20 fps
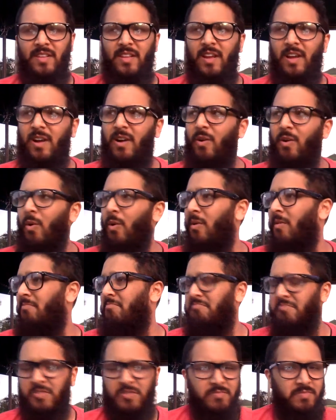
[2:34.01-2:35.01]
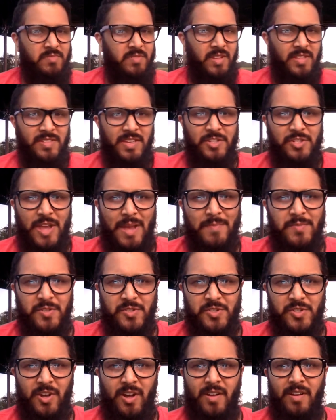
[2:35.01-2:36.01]
uh, or let's say James
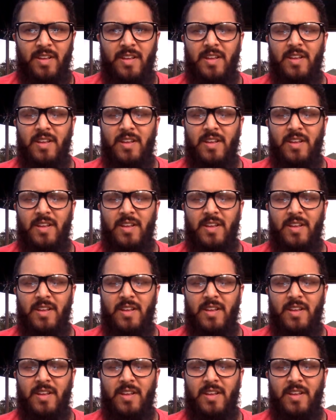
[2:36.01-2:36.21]
and John.